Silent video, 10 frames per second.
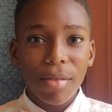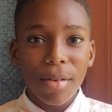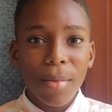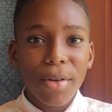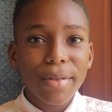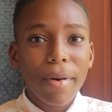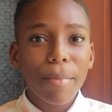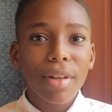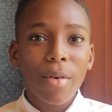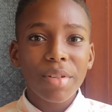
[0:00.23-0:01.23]
The most
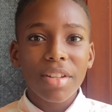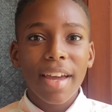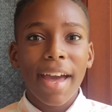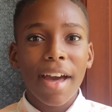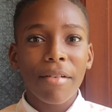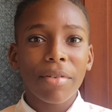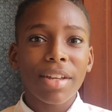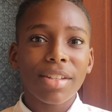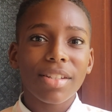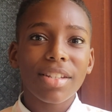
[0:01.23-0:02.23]
popular ones I have
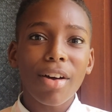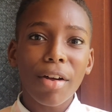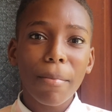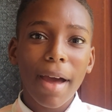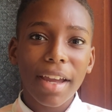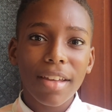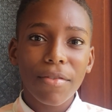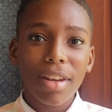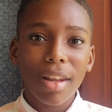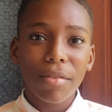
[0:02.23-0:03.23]
is turn back if
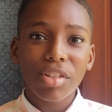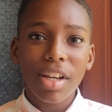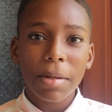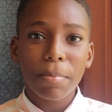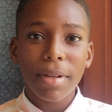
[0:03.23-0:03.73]
you love check